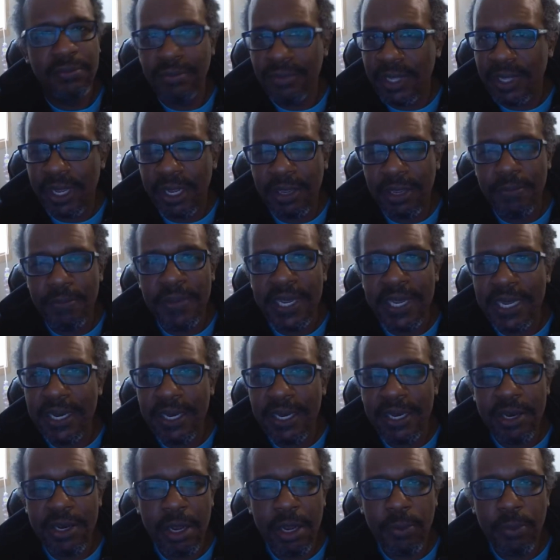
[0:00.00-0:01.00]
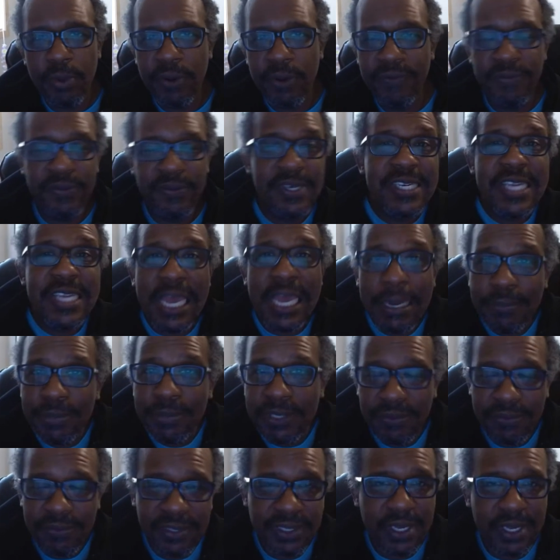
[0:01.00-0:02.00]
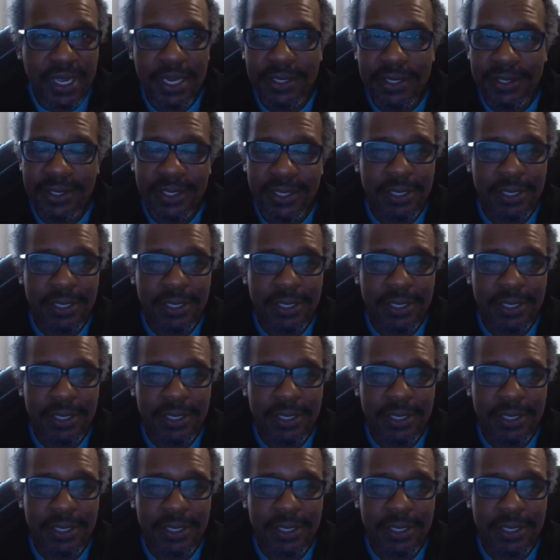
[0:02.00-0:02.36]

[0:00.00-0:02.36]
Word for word: That could be any number of types of sites.